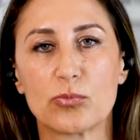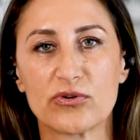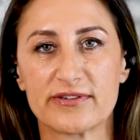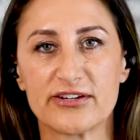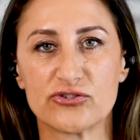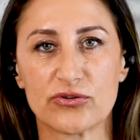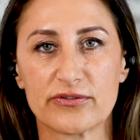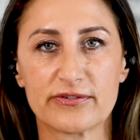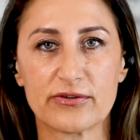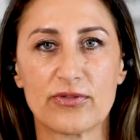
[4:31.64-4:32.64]

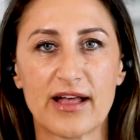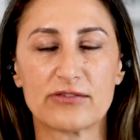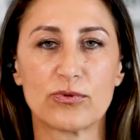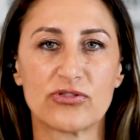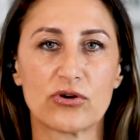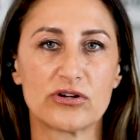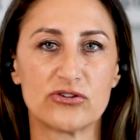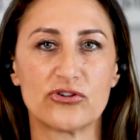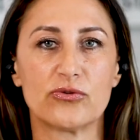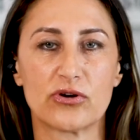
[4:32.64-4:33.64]
procedures. So that's what they're going
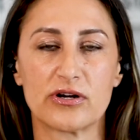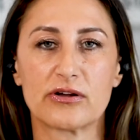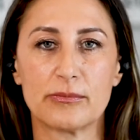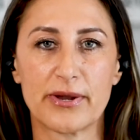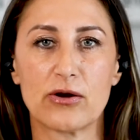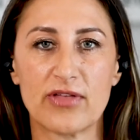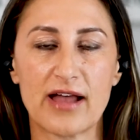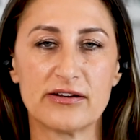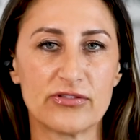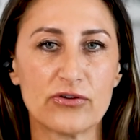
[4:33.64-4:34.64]
to do. They're going to compare
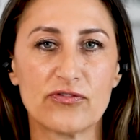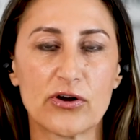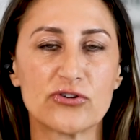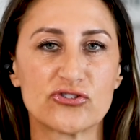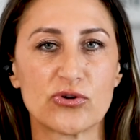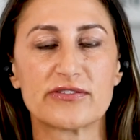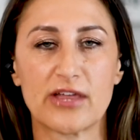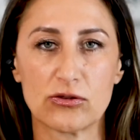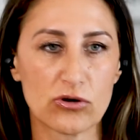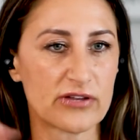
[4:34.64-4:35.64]
that. And they're very
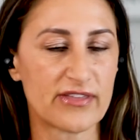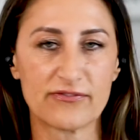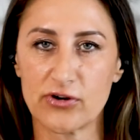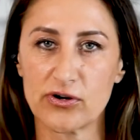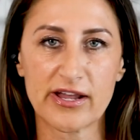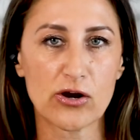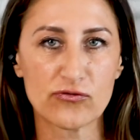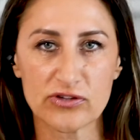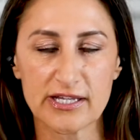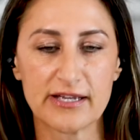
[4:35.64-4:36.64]
strict. They'll look at that very
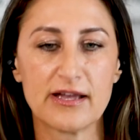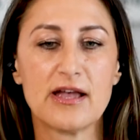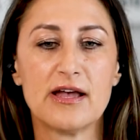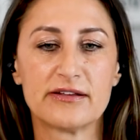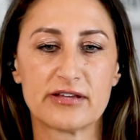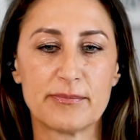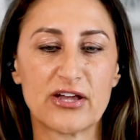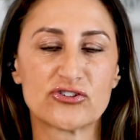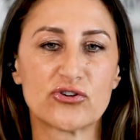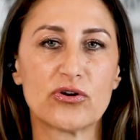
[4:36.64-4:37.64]
carefully to
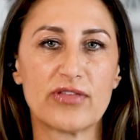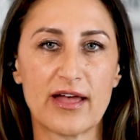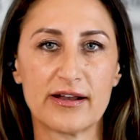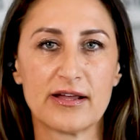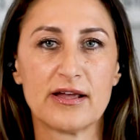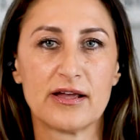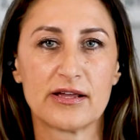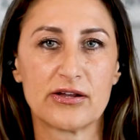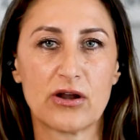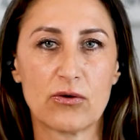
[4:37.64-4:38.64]
make sure that,
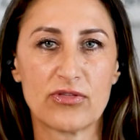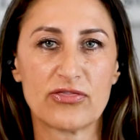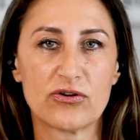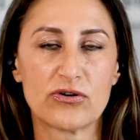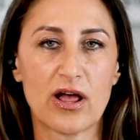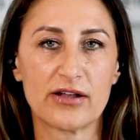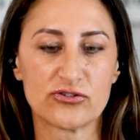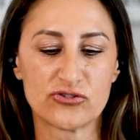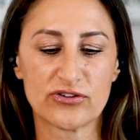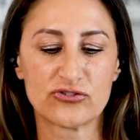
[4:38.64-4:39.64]
that they're
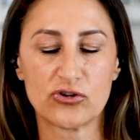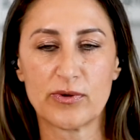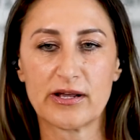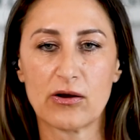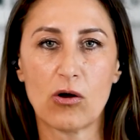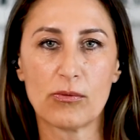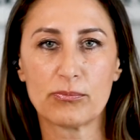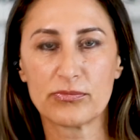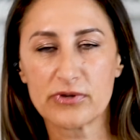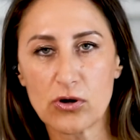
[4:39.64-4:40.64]
not just doing
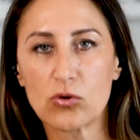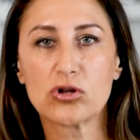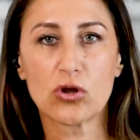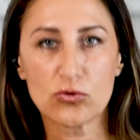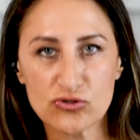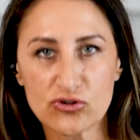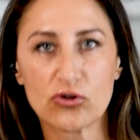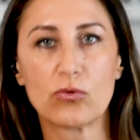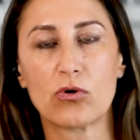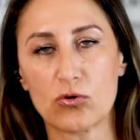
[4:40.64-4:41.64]
close
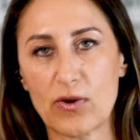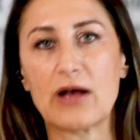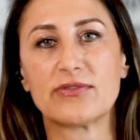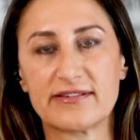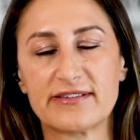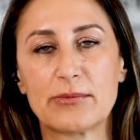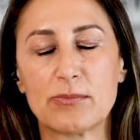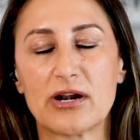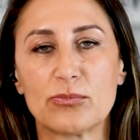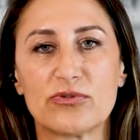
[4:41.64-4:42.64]
to or around the same
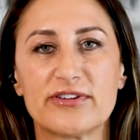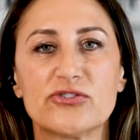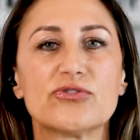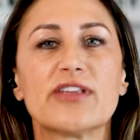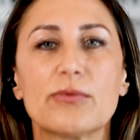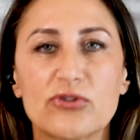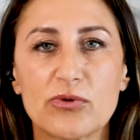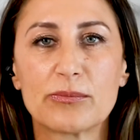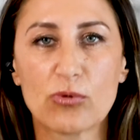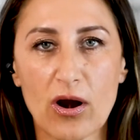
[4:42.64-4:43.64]
amount of procedures they were
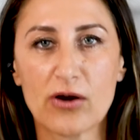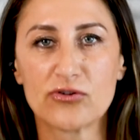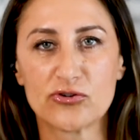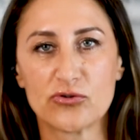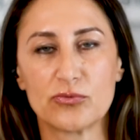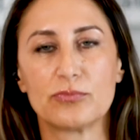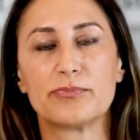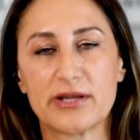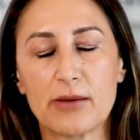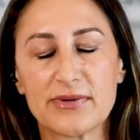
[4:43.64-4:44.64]
doing prior to
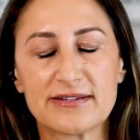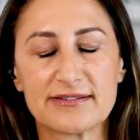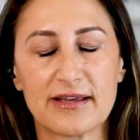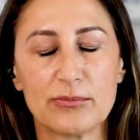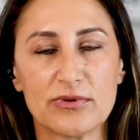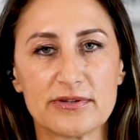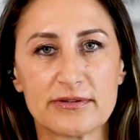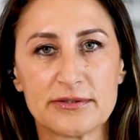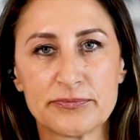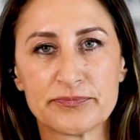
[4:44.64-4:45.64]
becoming disabled.